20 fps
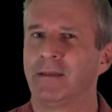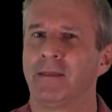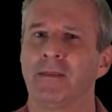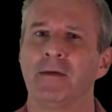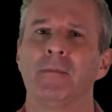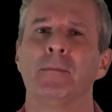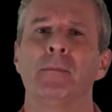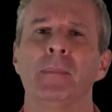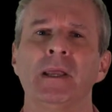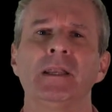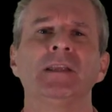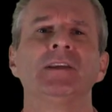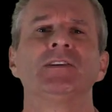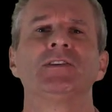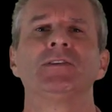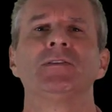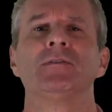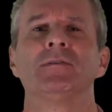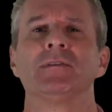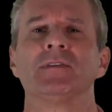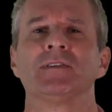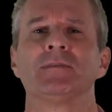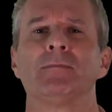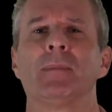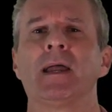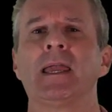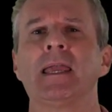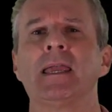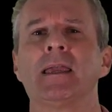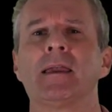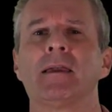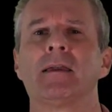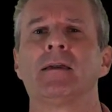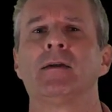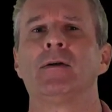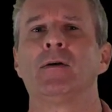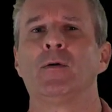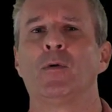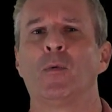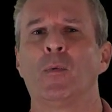that many students make
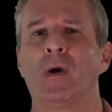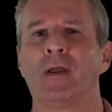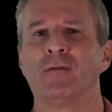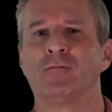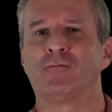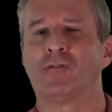when